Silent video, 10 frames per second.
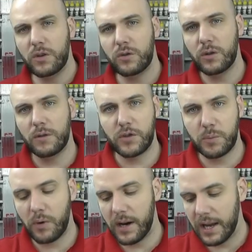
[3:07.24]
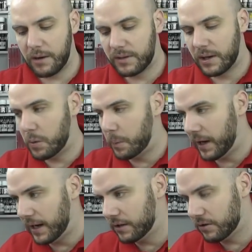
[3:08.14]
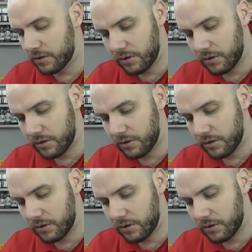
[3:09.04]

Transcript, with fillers: we sort of spray out our paint to